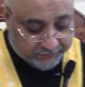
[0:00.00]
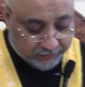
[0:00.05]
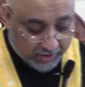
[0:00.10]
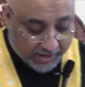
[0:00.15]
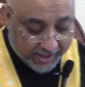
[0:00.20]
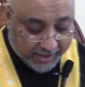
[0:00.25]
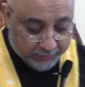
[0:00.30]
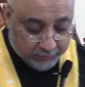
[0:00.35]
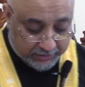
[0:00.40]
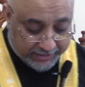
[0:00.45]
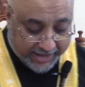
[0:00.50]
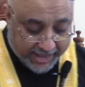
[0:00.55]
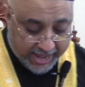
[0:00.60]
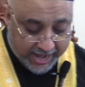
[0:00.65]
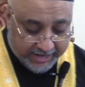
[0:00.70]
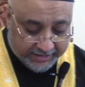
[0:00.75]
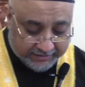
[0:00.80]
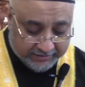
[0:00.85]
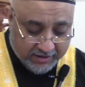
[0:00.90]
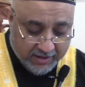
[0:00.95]
So I will
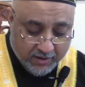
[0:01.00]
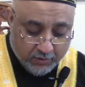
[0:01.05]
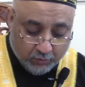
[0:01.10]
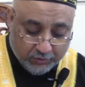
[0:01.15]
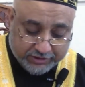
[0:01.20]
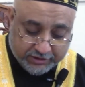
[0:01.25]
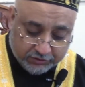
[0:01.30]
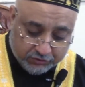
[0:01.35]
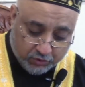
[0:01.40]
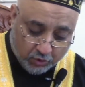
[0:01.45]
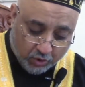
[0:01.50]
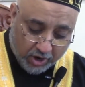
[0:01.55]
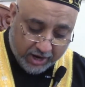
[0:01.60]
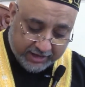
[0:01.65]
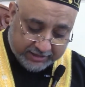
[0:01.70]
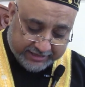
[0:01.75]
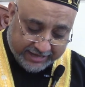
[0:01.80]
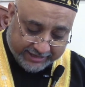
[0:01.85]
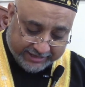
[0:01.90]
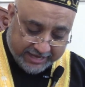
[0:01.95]
end with the
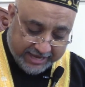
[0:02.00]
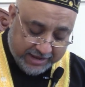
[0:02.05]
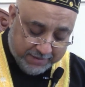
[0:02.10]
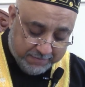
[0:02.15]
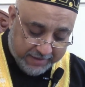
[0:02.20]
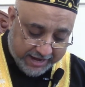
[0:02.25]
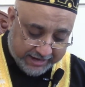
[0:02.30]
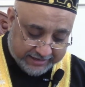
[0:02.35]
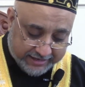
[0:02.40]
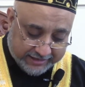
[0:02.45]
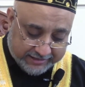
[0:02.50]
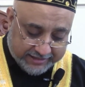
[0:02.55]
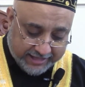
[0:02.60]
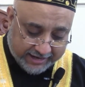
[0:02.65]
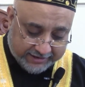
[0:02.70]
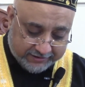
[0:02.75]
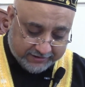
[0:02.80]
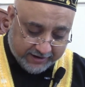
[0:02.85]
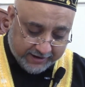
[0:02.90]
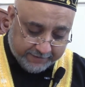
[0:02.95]
dua that he made at
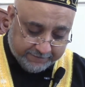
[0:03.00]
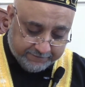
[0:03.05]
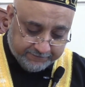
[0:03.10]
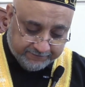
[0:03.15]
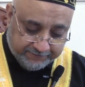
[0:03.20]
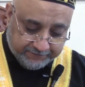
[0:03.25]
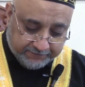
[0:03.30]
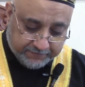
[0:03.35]
that time.